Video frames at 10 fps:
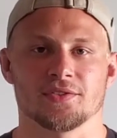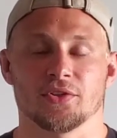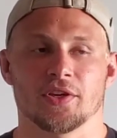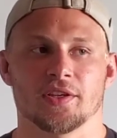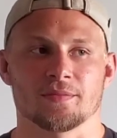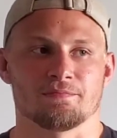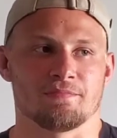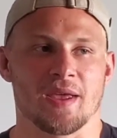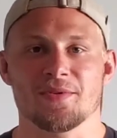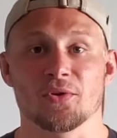You can
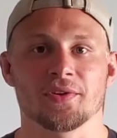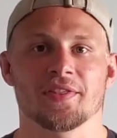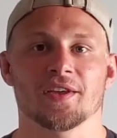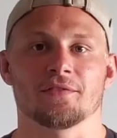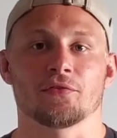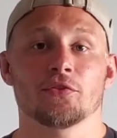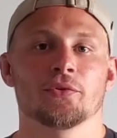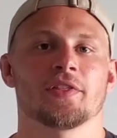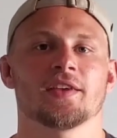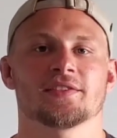maybe only think of a few
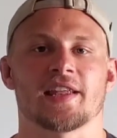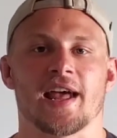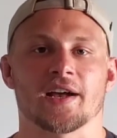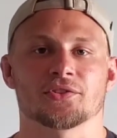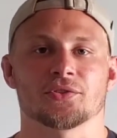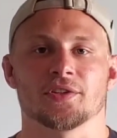things that actually